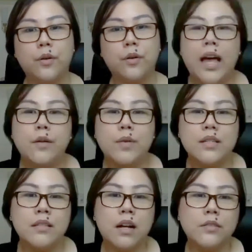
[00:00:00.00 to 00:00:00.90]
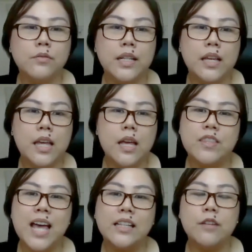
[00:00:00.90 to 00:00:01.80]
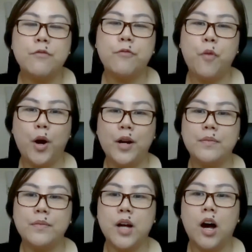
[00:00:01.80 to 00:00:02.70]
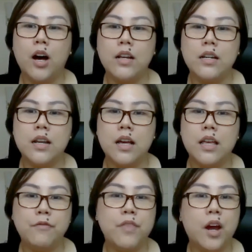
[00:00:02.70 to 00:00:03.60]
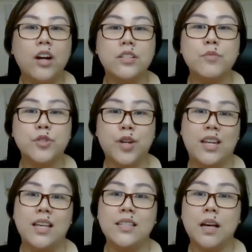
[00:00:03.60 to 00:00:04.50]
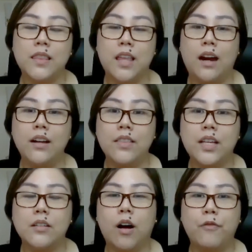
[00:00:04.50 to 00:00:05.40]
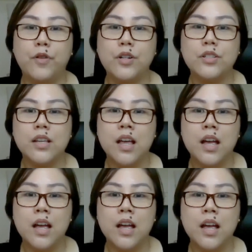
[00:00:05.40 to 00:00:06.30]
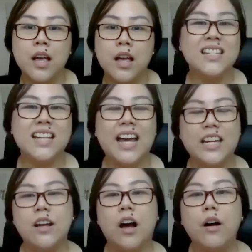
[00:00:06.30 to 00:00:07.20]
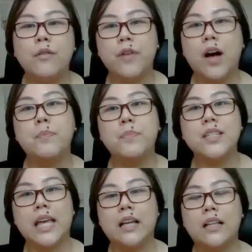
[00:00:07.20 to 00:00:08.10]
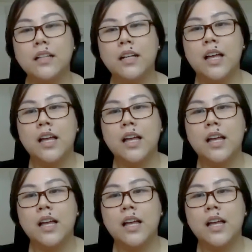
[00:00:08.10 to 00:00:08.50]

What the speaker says: I was not really that informed on if there are some trainings out there that offers this kind of upskill.